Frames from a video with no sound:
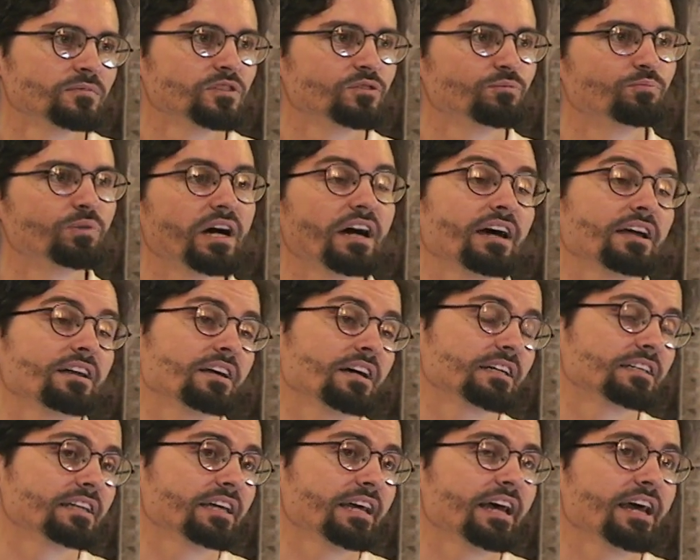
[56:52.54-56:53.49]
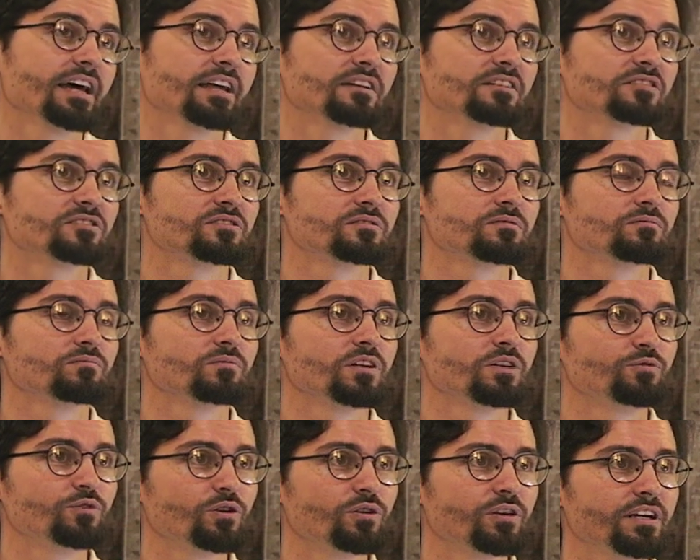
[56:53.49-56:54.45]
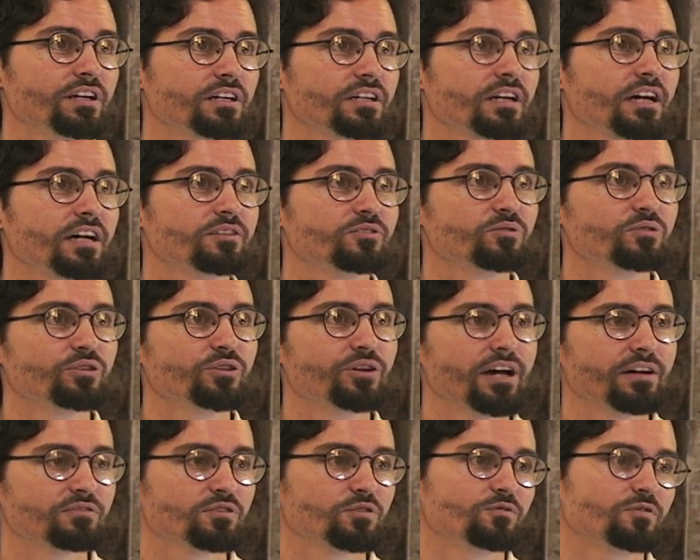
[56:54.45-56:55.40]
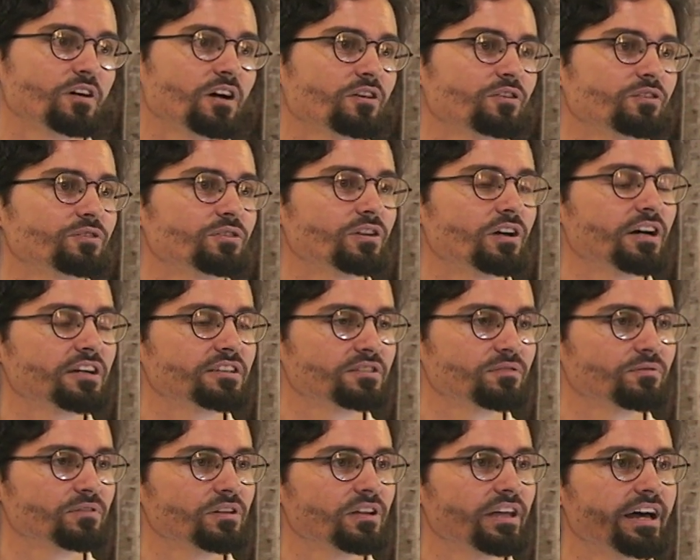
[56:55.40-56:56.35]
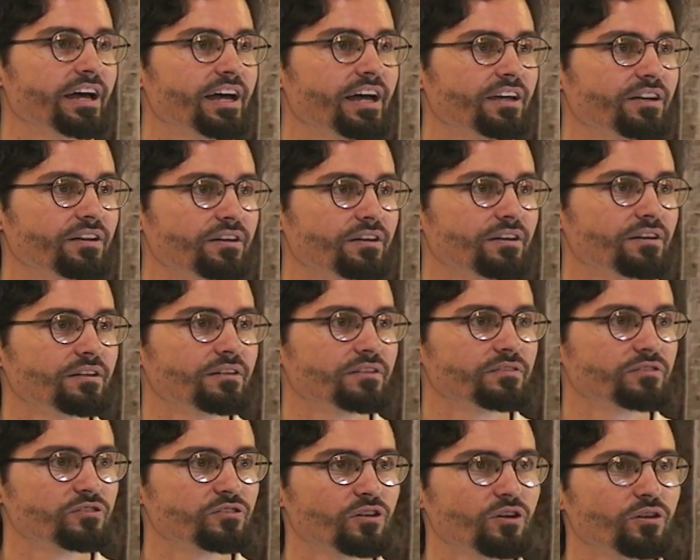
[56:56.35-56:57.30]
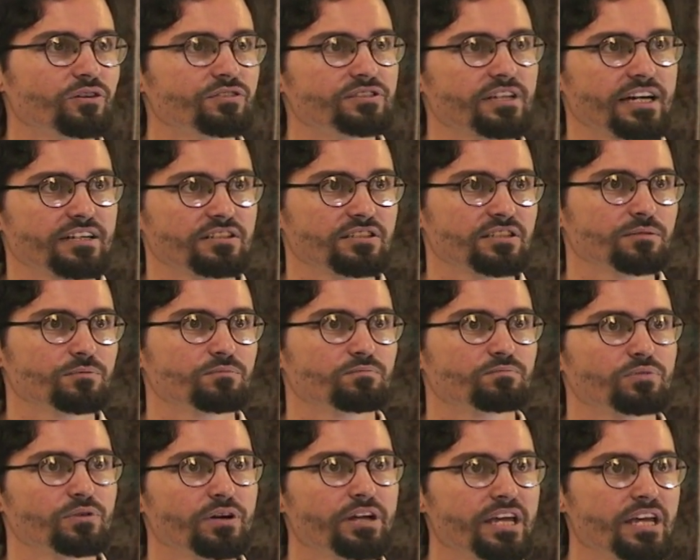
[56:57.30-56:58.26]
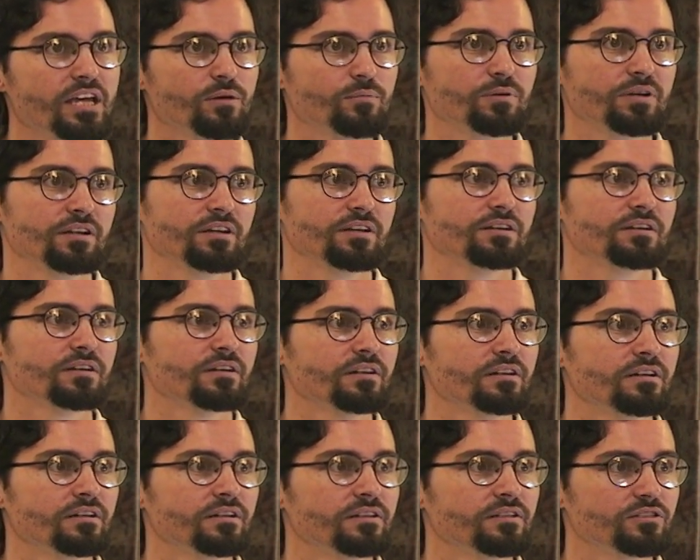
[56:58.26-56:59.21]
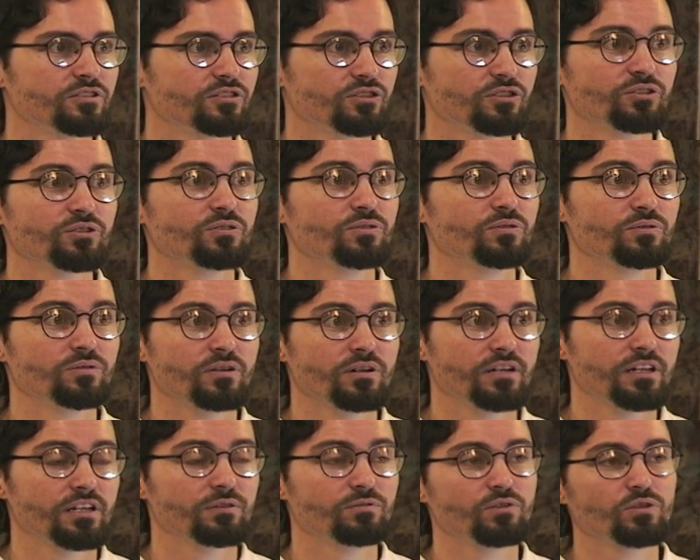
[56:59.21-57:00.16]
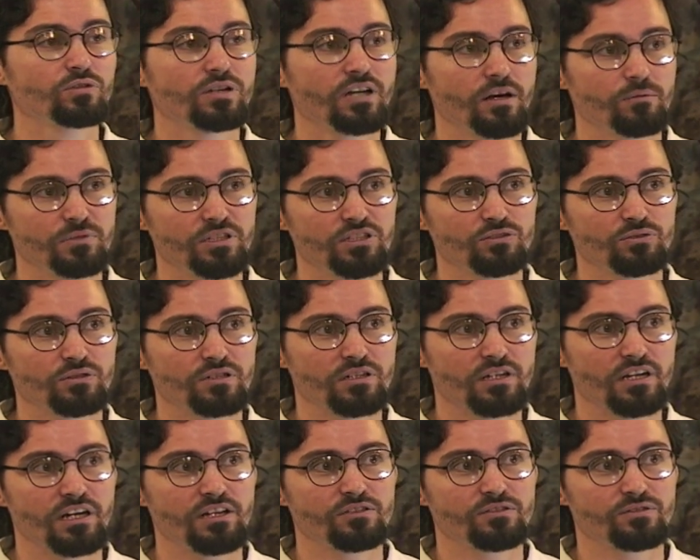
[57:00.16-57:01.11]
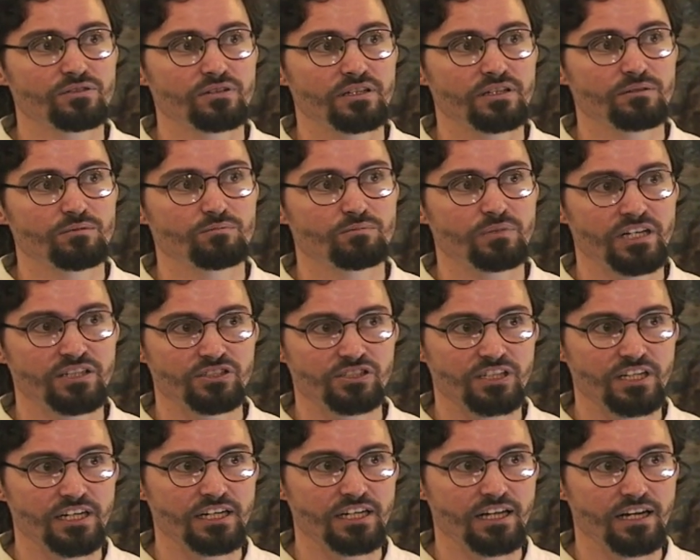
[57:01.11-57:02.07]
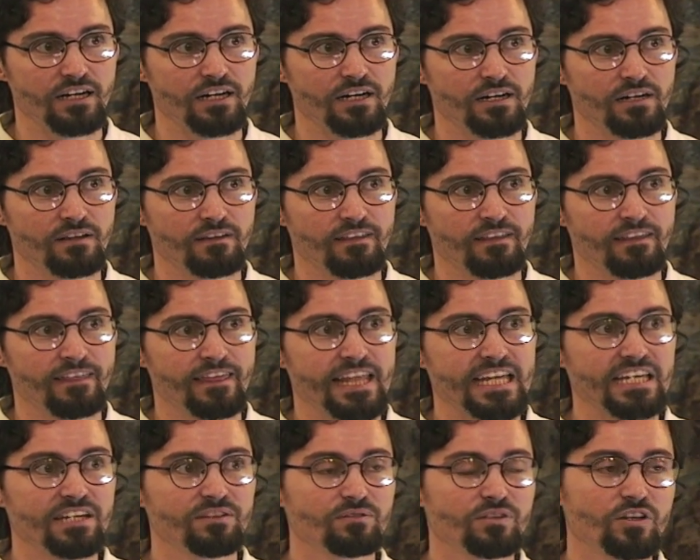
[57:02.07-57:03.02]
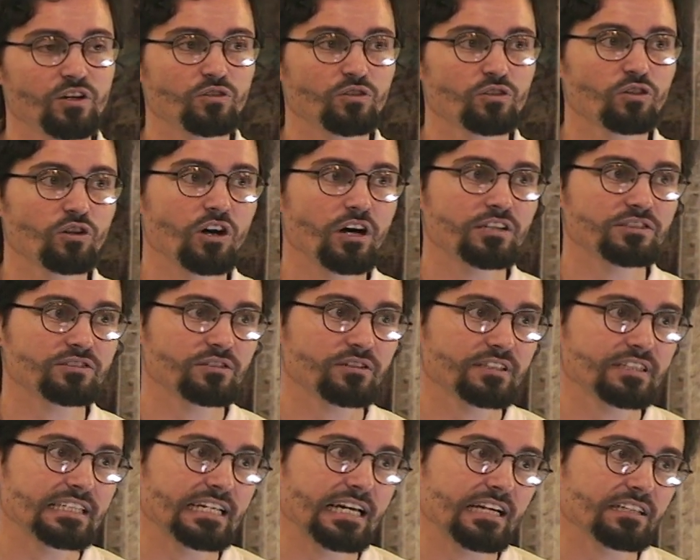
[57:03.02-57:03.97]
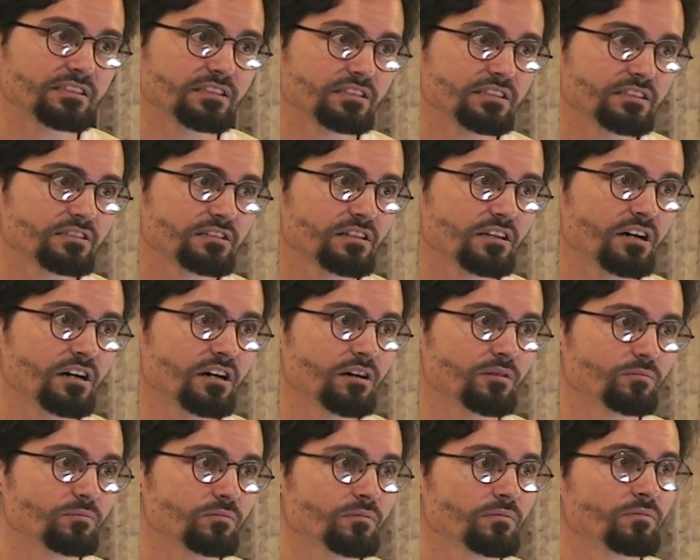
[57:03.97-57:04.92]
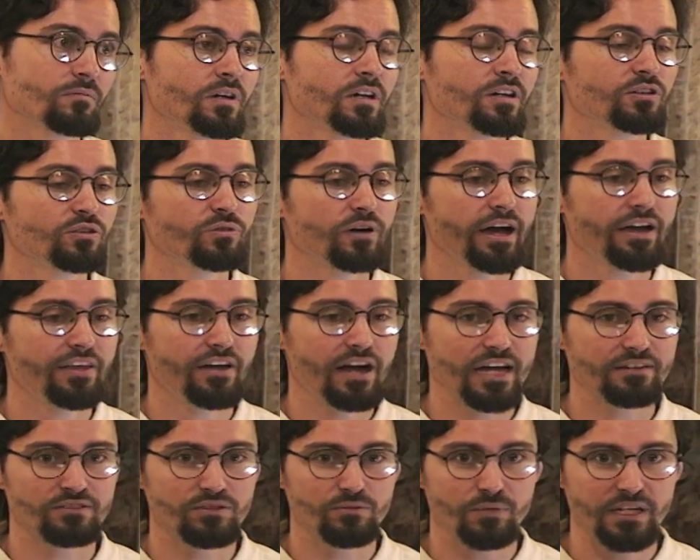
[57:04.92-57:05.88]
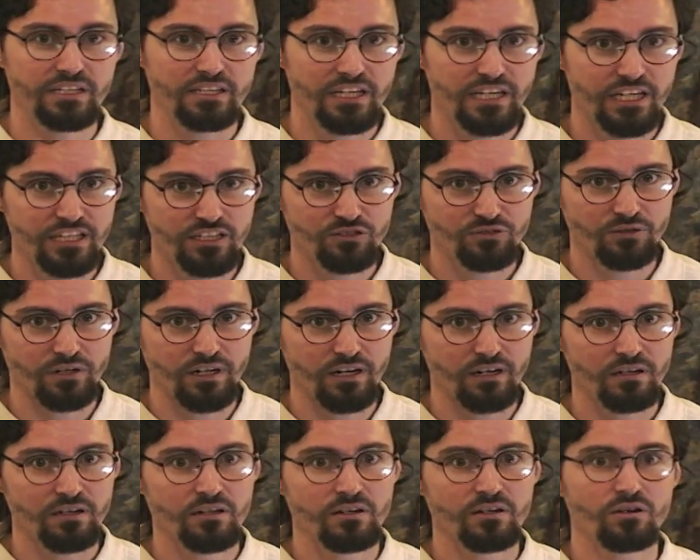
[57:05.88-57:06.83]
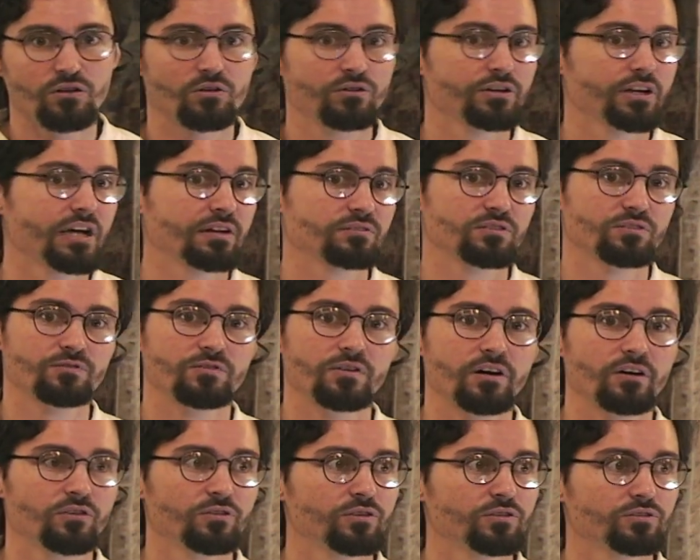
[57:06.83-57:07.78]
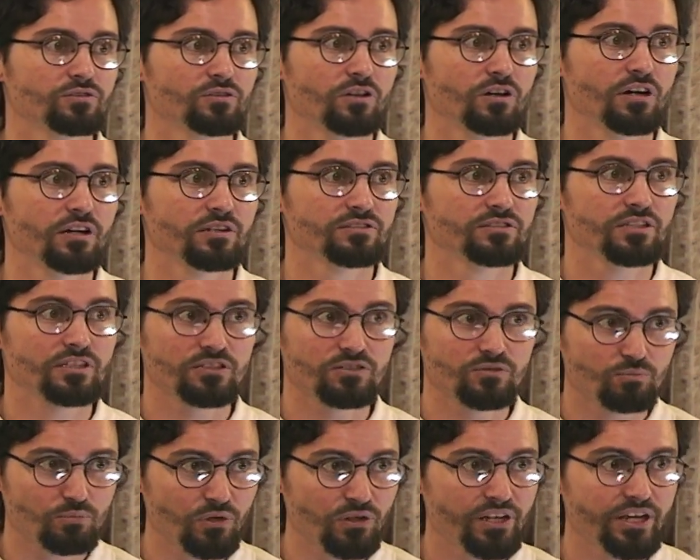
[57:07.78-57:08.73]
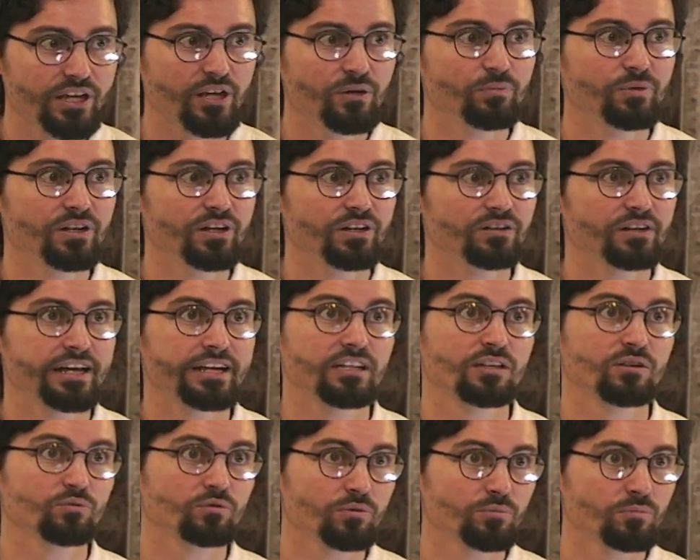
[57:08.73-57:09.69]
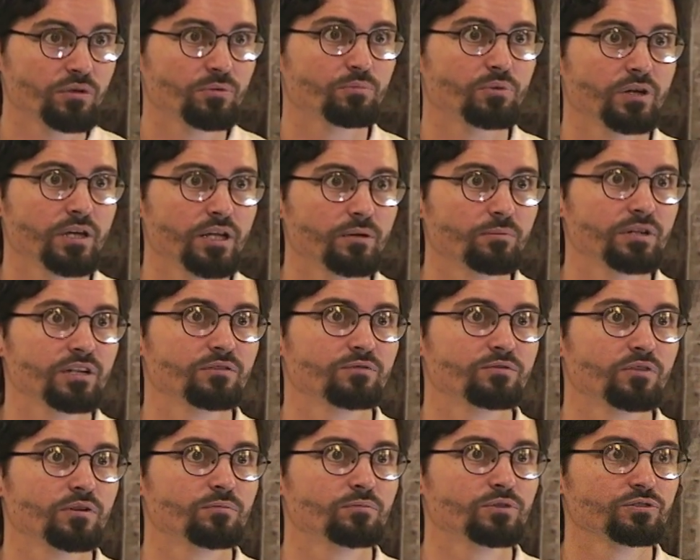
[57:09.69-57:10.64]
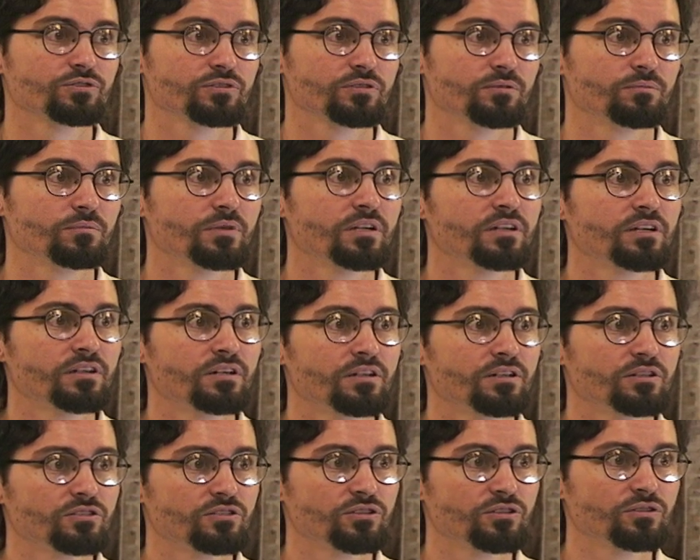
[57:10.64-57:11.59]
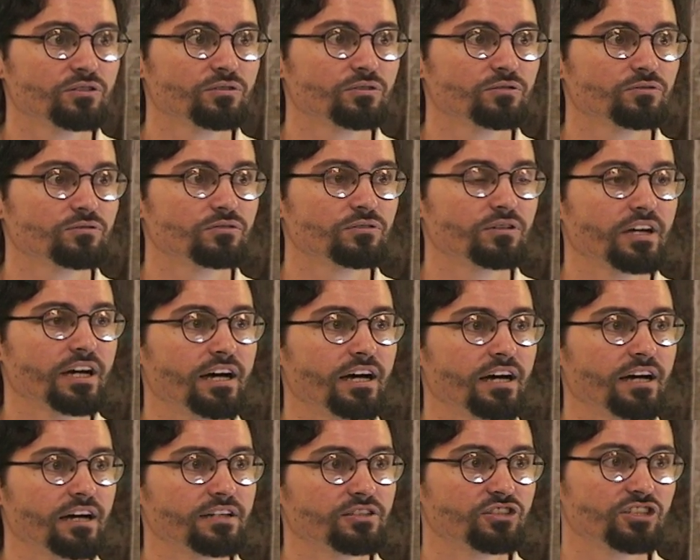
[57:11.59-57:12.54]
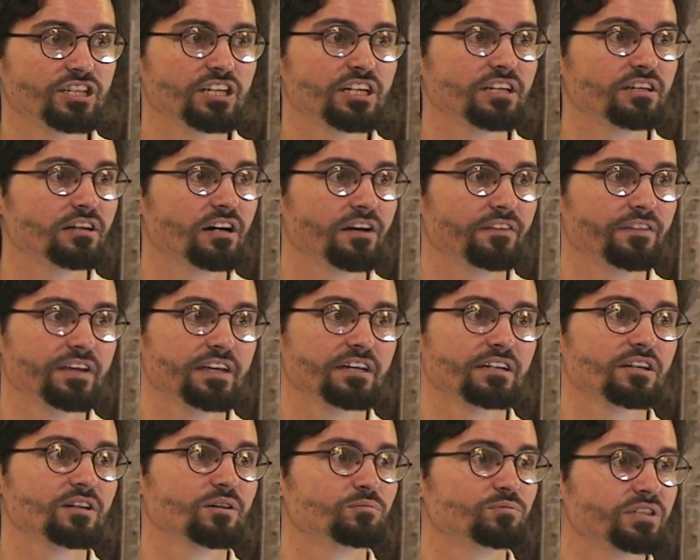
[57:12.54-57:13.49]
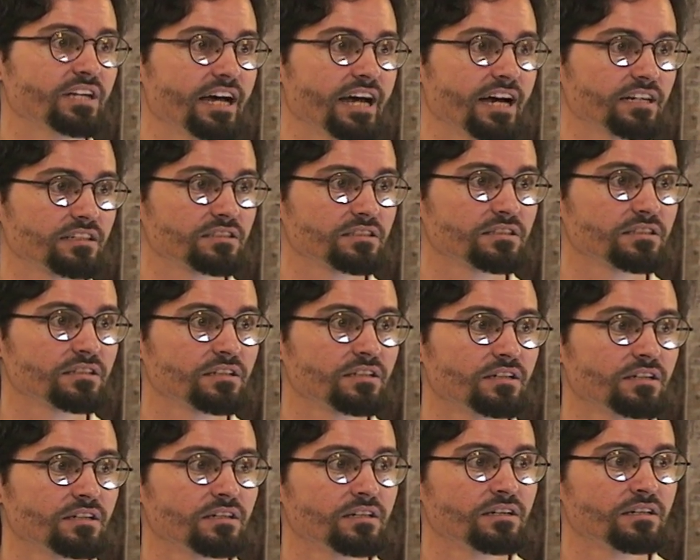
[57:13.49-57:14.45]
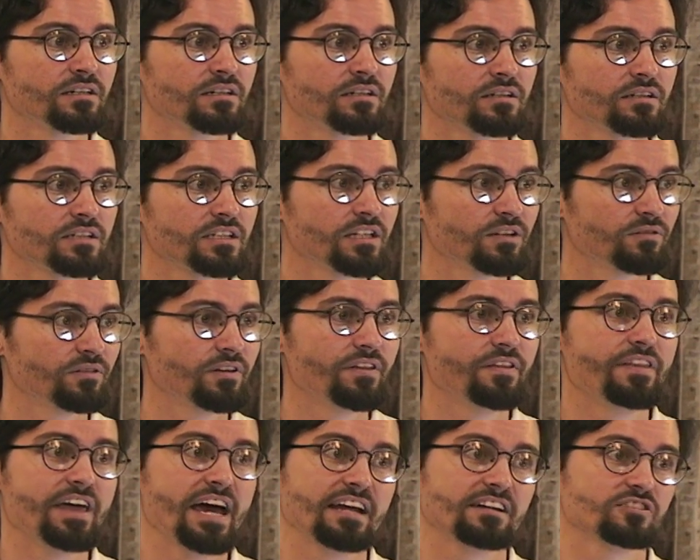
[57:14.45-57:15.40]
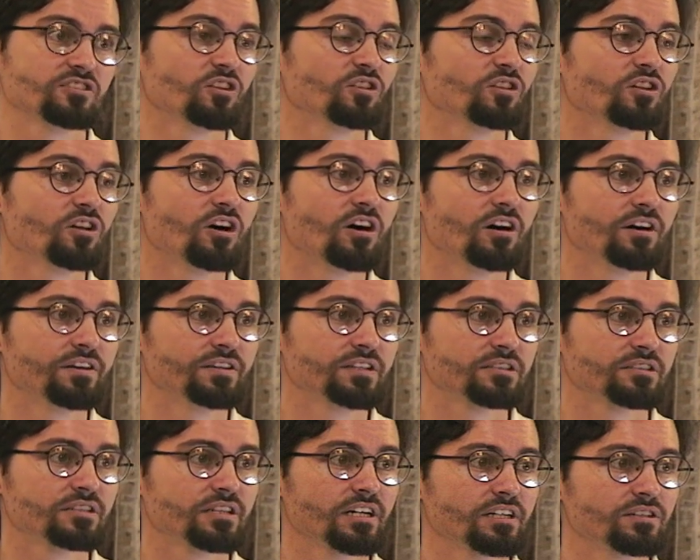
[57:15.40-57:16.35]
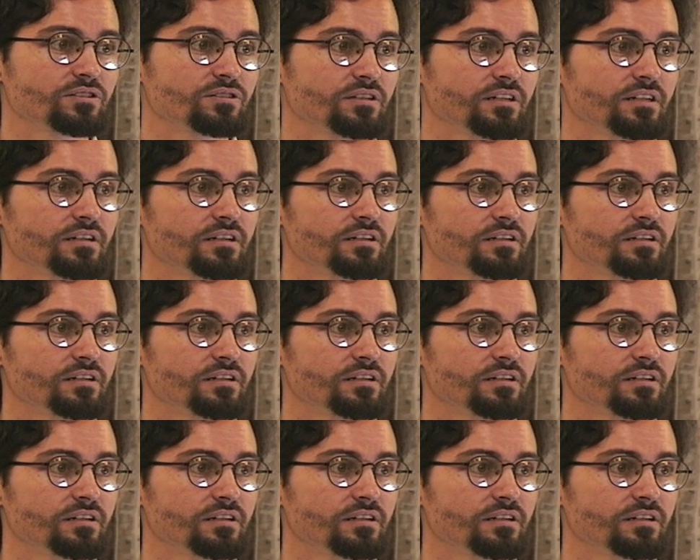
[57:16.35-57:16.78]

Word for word: but again, it's, if you're in a country, you have to follow the laws of the land. So it's actually prohibited to, if you come into a country by Sharia, even though the laws are against Islam, you either have to make hijra or you have to follow those laws. It is prohibited, like it would be prohibited for a Muslim to uh, cheat on the income tax, given that that is a law in this country.